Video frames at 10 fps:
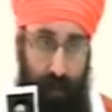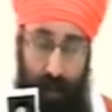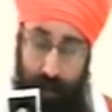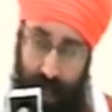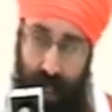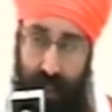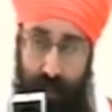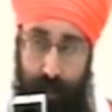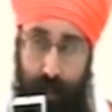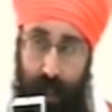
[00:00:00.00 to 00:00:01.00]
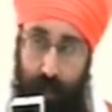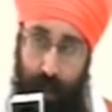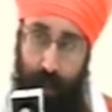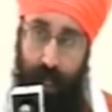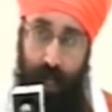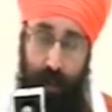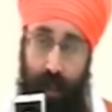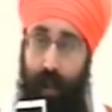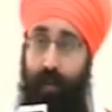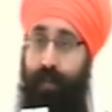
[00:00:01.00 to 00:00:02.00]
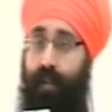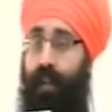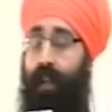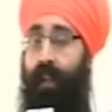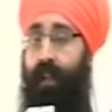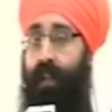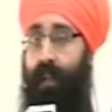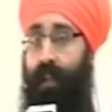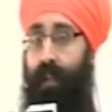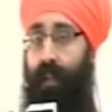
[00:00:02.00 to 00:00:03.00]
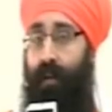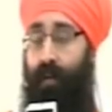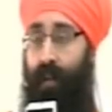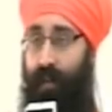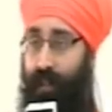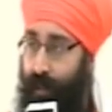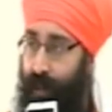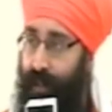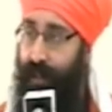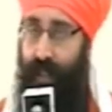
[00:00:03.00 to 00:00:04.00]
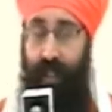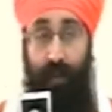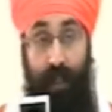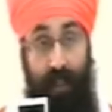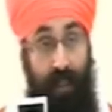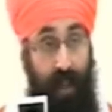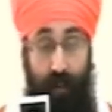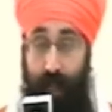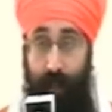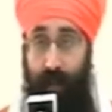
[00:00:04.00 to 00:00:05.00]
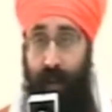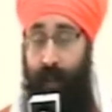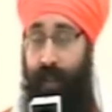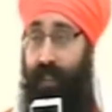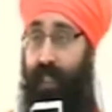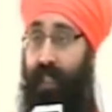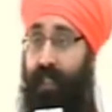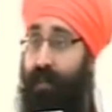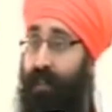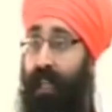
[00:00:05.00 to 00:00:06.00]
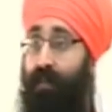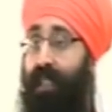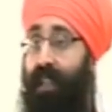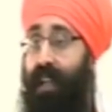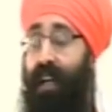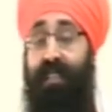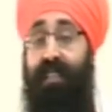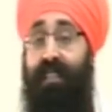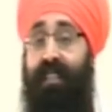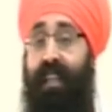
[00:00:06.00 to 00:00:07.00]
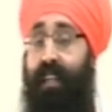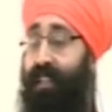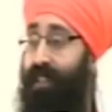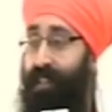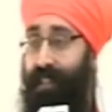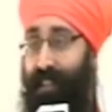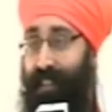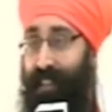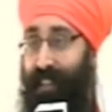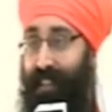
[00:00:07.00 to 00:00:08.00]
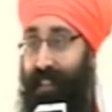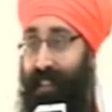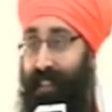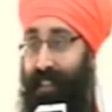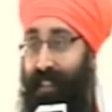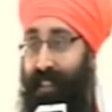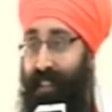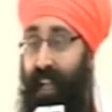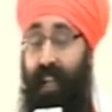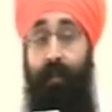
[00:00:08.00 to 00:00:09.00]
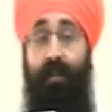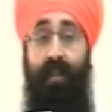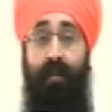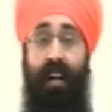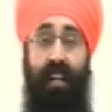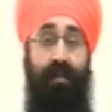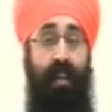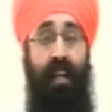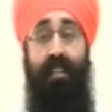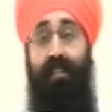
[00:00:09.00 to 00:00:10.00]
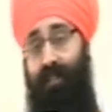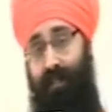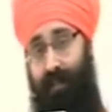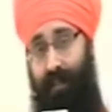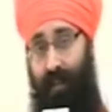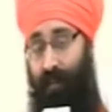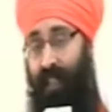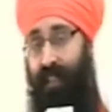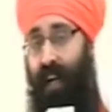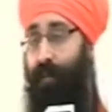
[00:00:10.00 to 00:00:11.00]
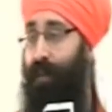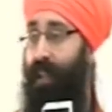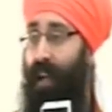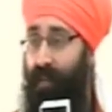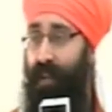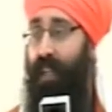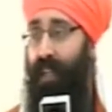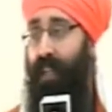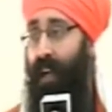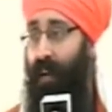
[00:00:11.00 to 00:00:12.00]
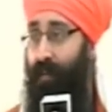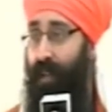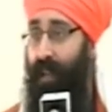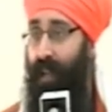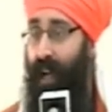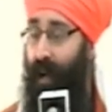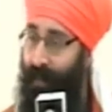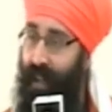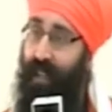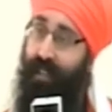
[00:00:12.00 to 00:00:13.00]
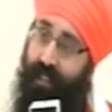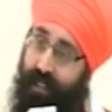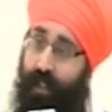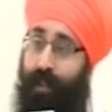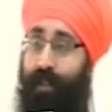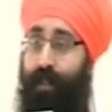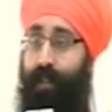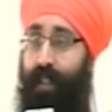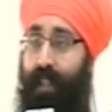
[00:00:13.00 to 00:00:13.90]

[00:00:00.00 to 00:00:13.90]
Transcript: But Maharaj, remember, will look at your love. When I was coming to Sikhi, when a lot of people are coming to Sikhi, sometimes the Ardas is just in English. Standing before Maharaj, Maharaj, please help me, I really need help. And Maharaj then shows you.